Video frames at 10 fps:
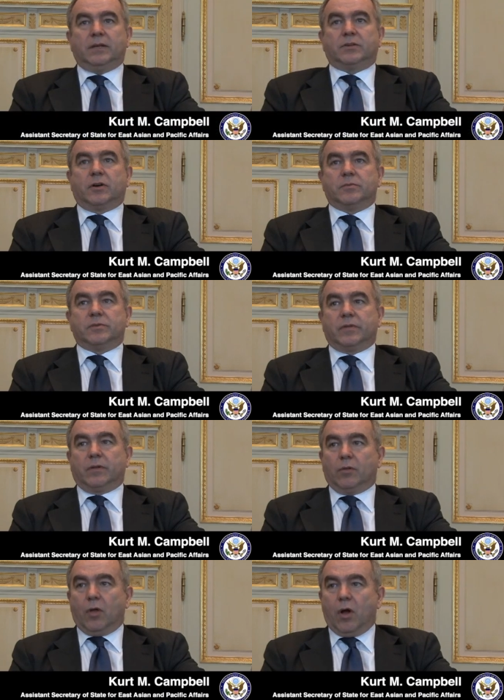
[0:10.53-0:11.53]
in terms of the
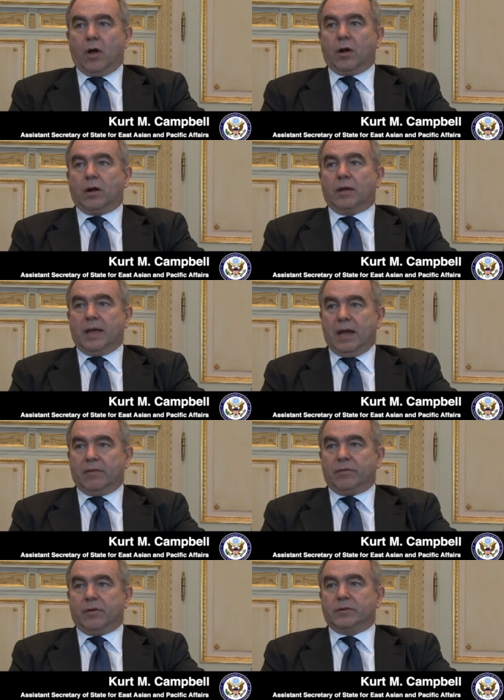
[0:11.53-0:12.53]
long
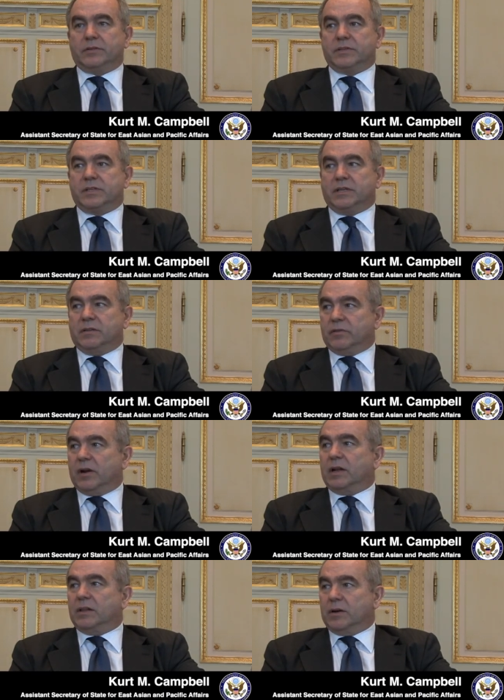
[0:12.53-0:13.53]
effort to send a
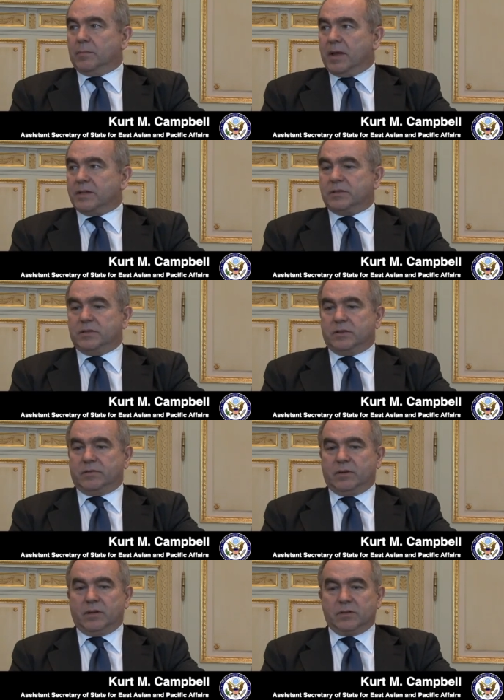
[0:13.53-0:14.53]
very clear message of a